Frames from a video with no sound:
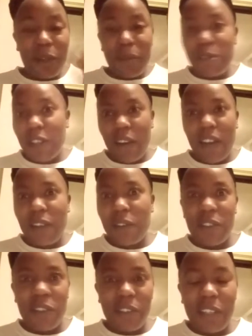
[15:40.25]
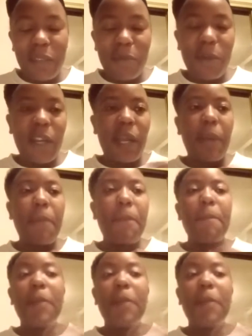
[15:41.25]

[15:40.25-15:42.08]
So I'm sorry, I know it's early in the morning.